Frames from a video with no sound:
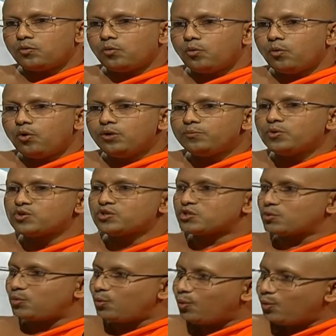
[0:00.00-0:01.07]

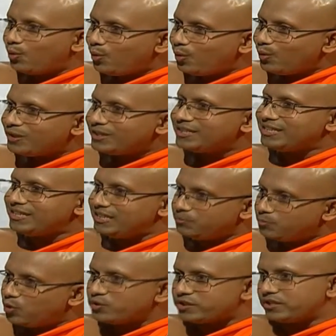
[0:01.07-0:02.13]
almost all the
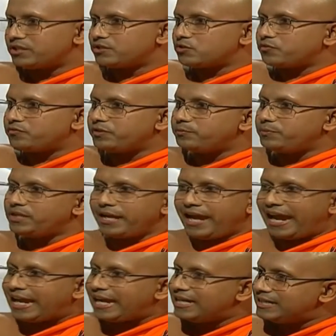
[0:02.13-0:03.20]
emotions of the being.
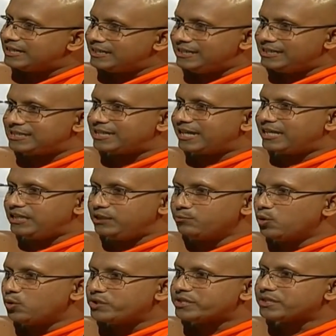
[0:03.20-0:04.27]
Anger is an
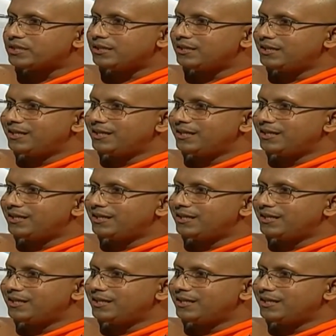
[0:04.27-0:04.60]
emotion,